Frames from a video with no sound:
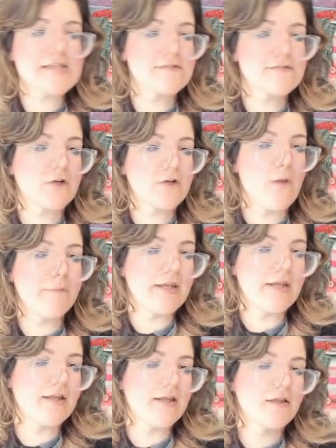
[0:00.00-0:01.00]
of a
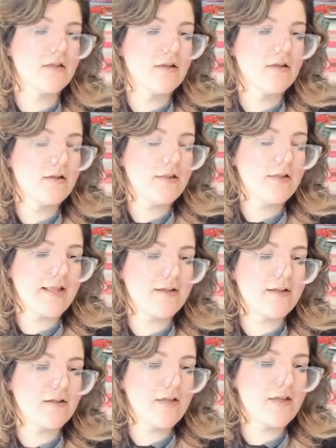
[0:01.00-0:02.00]
company. Like,
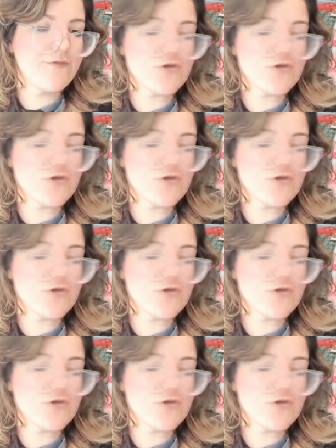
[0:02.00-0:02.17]
if they're